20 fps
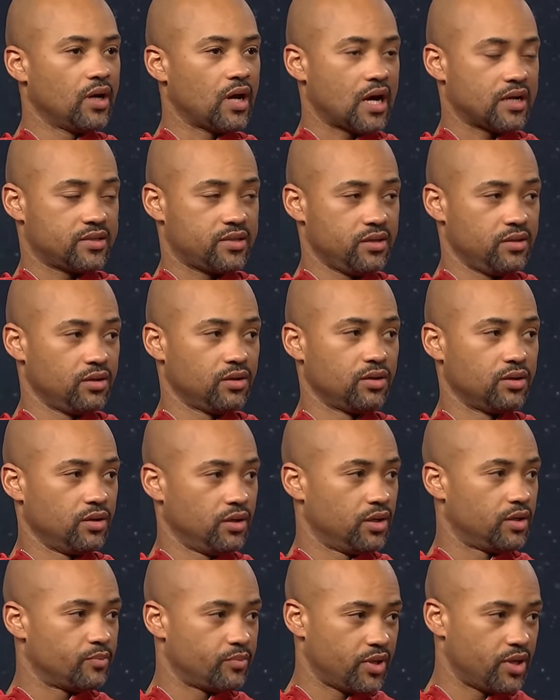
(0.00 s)
I see the
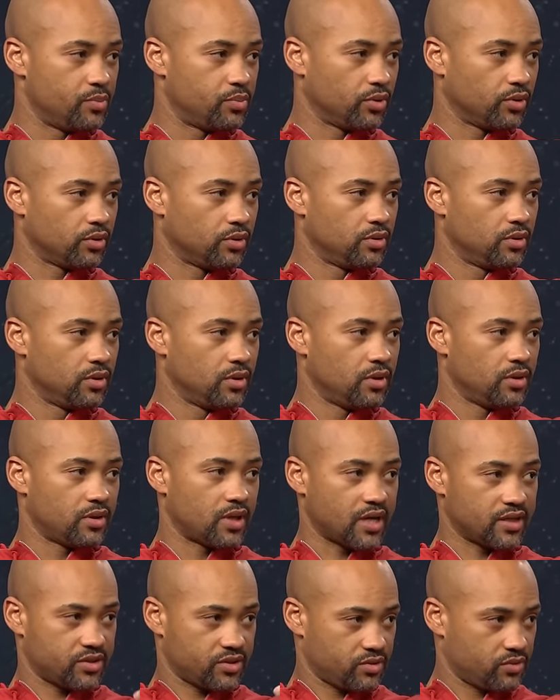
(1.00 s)
good in people
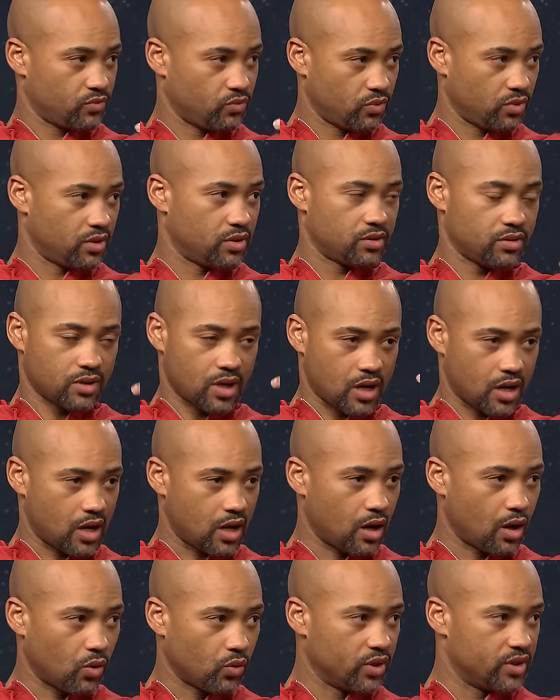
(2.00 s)
that's what
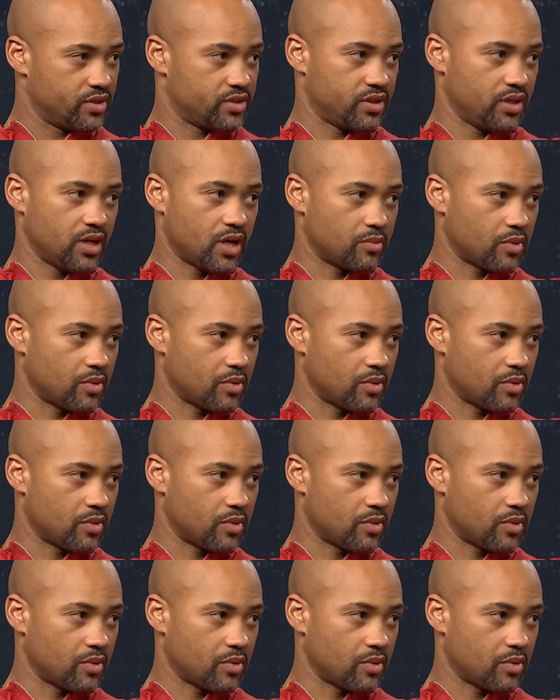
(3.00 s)
I always see.